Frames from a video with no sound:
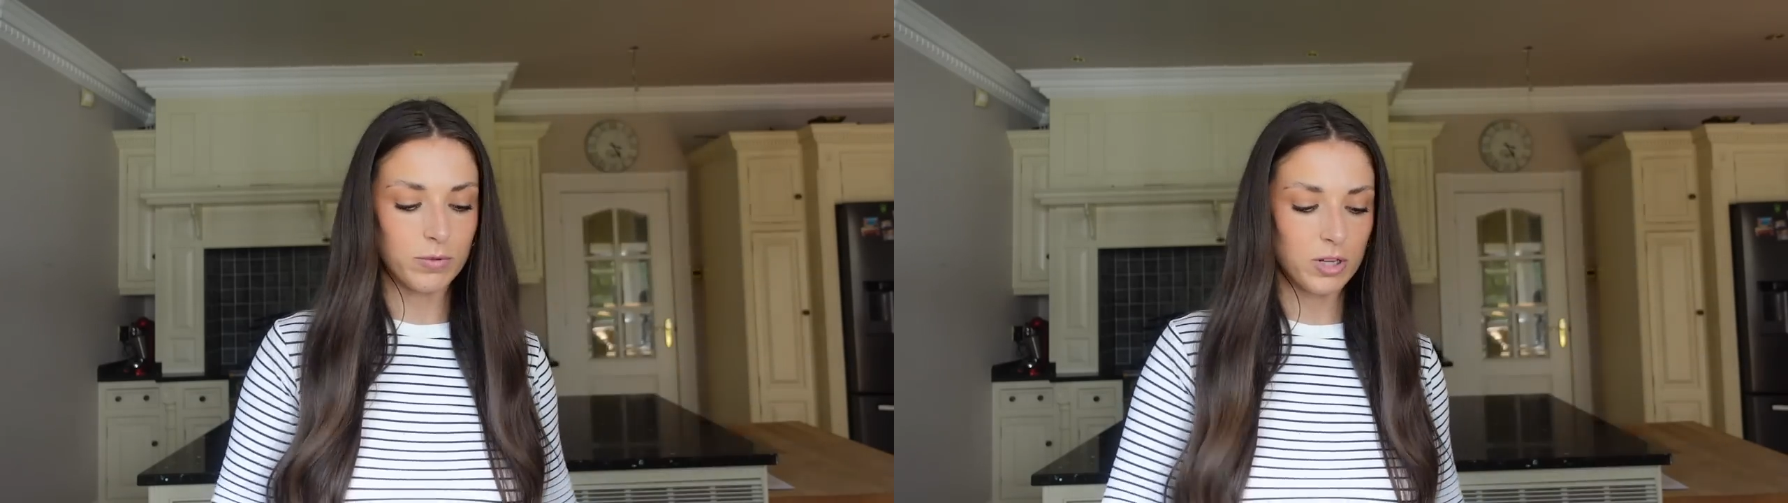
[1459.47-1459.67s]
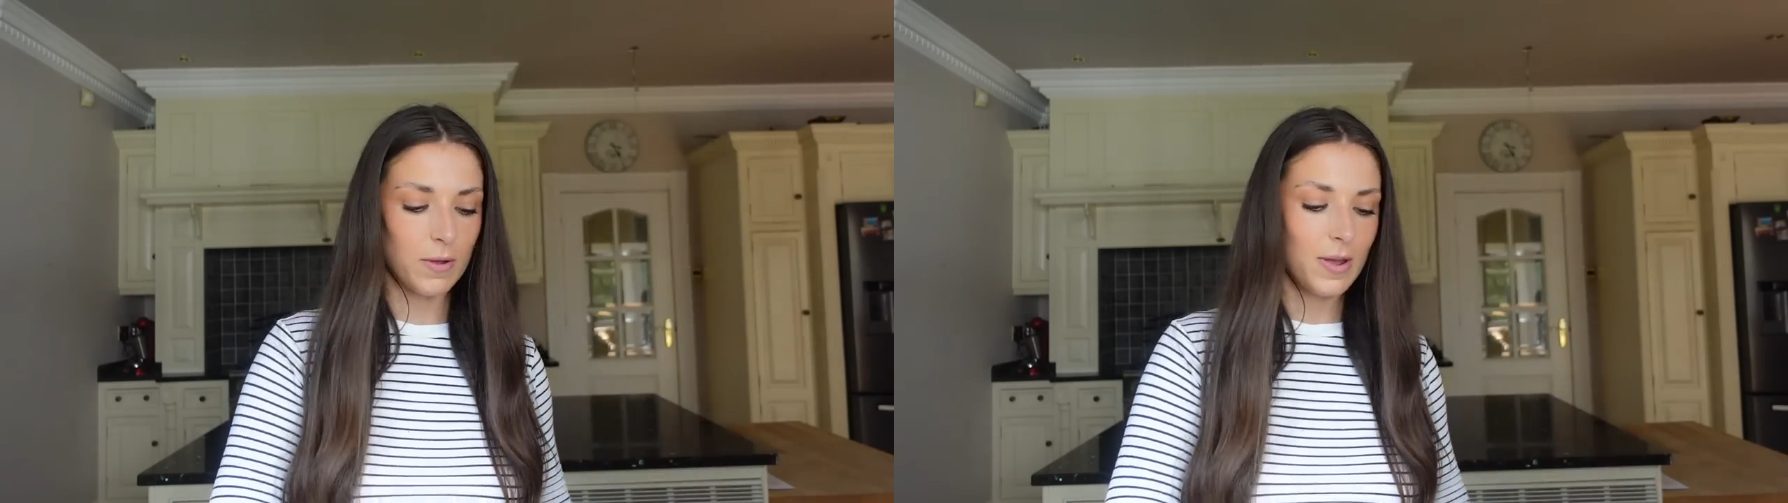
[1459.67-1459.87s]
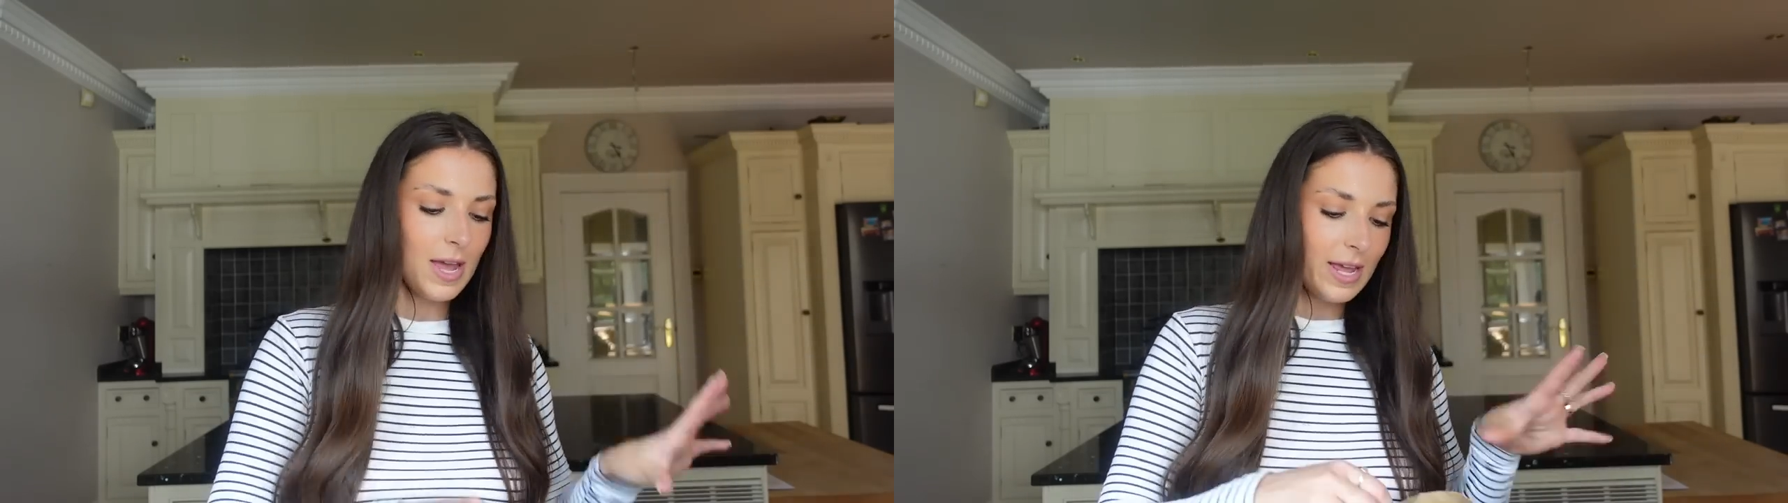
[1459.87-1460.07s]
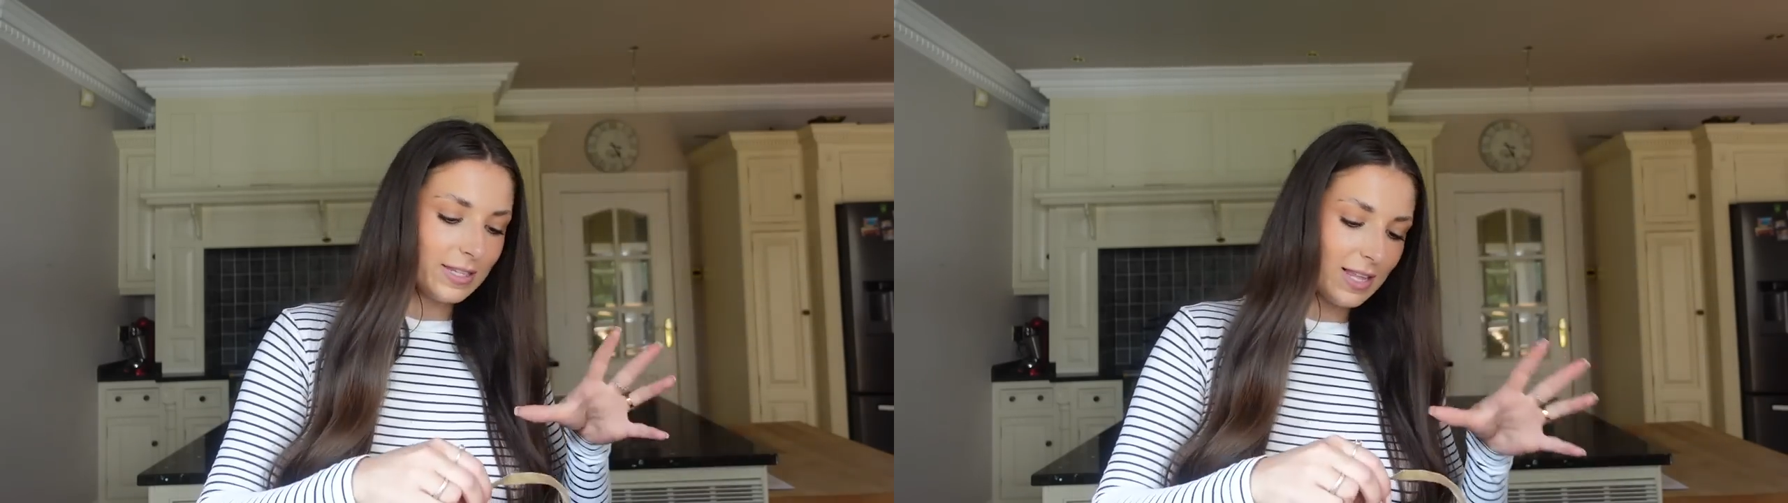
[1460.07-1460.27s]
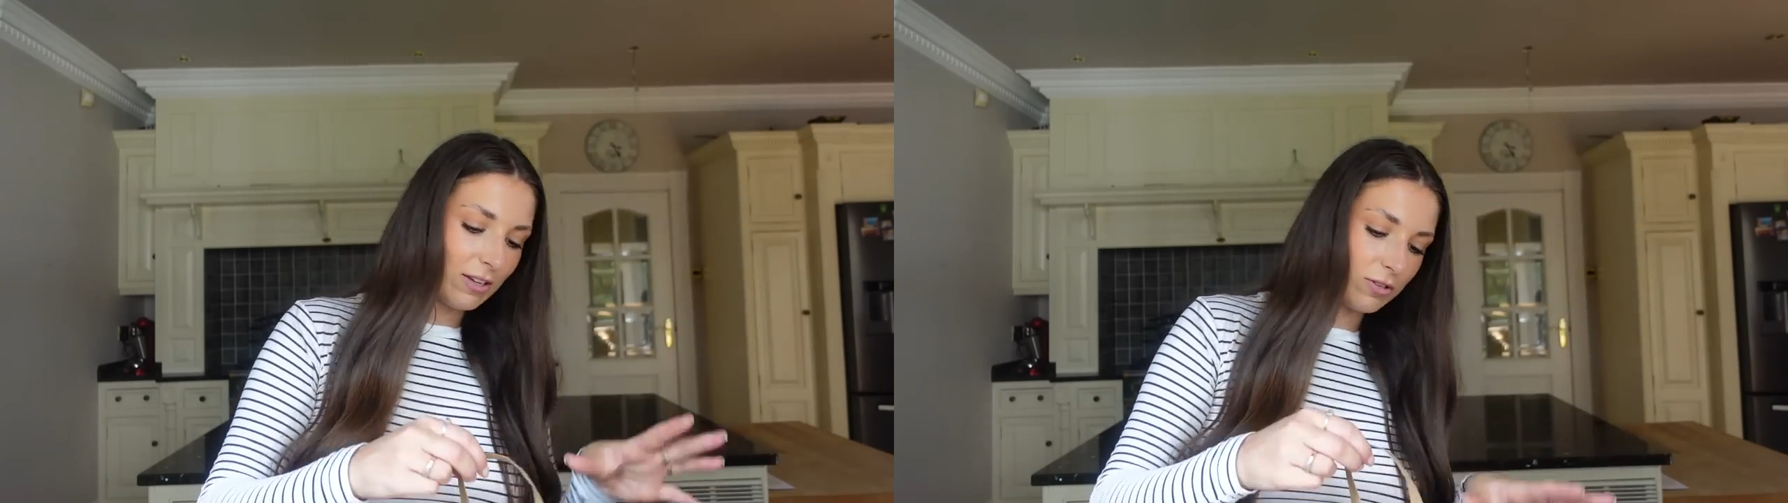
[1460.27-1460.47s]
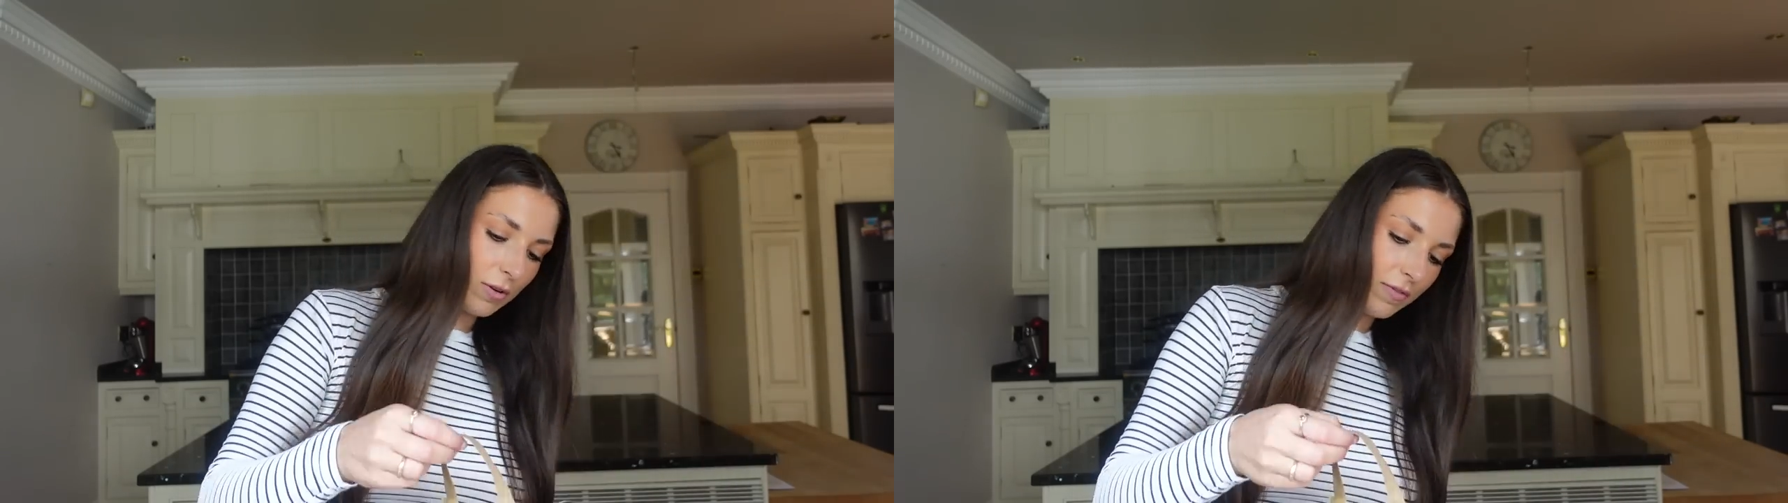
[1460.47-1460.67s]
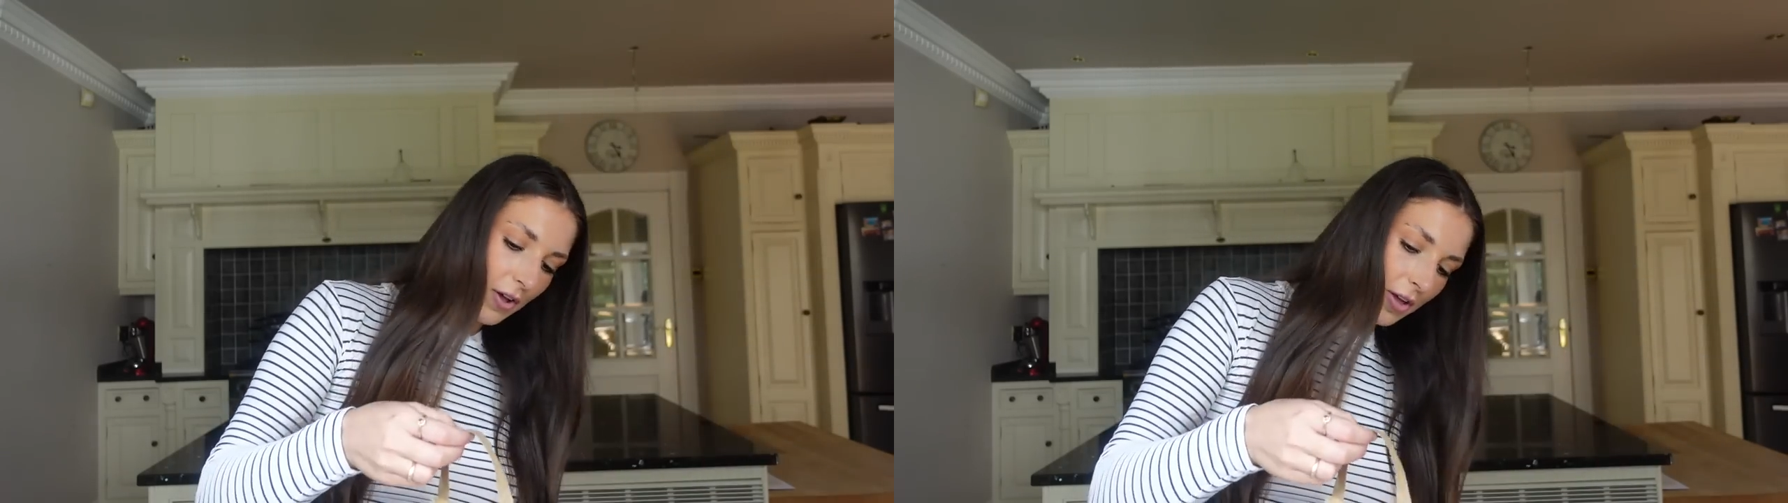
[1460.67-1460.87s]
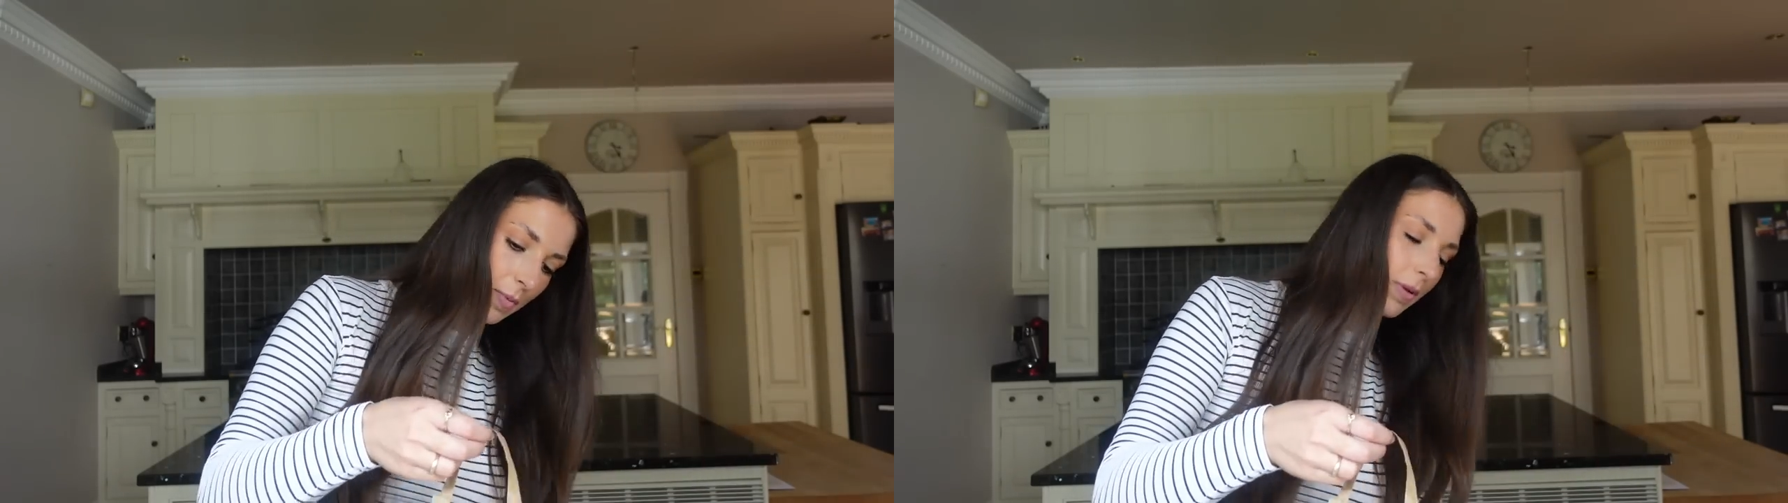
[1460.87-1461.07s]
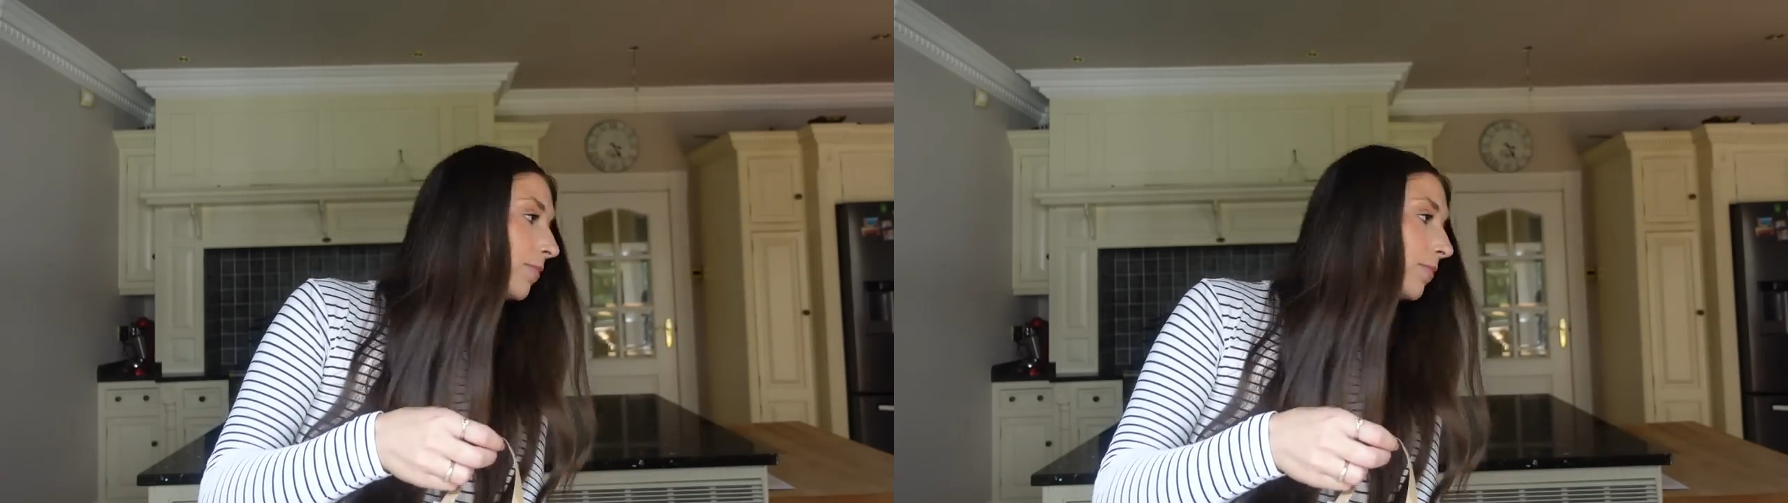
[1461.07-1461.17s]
So it's that sort of vibe.